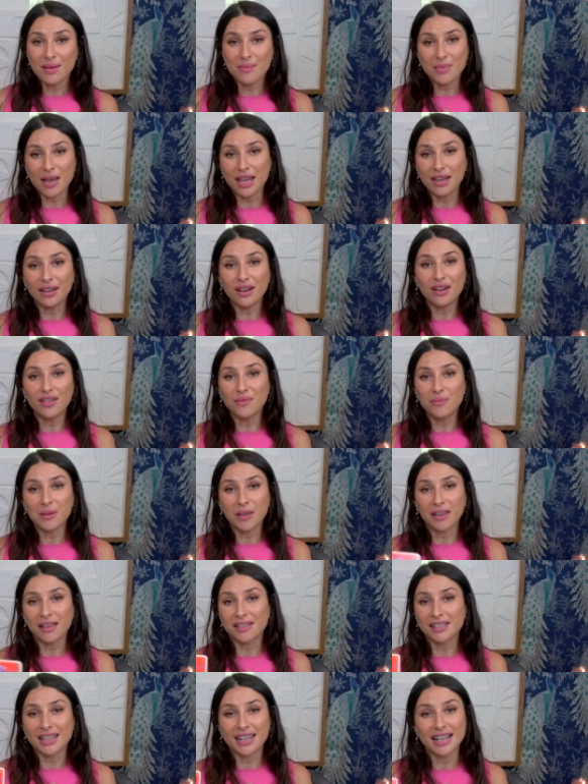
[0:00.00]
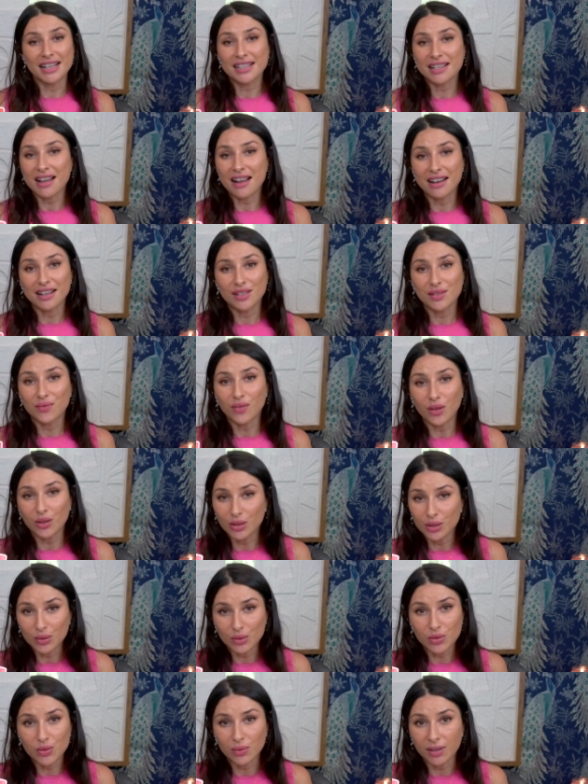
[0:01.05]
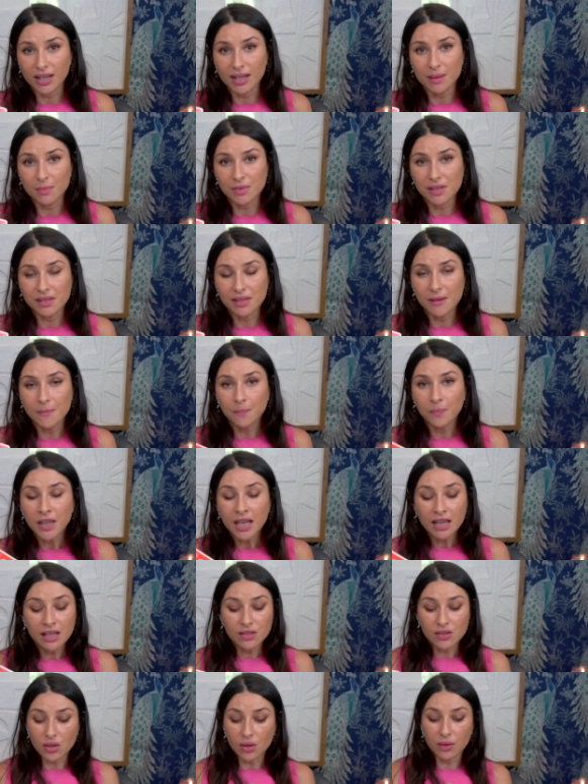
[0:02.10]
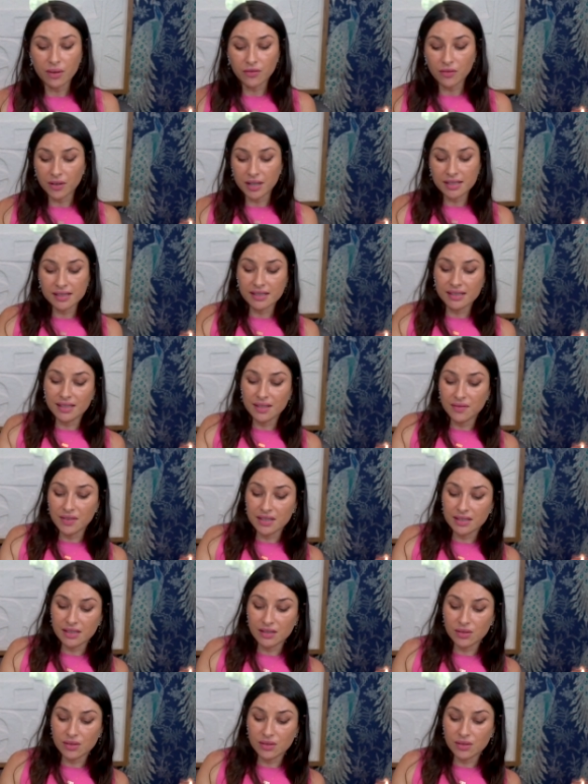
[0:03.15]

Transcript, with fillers: pay off because the next card is follow your dreams. So for instance, if this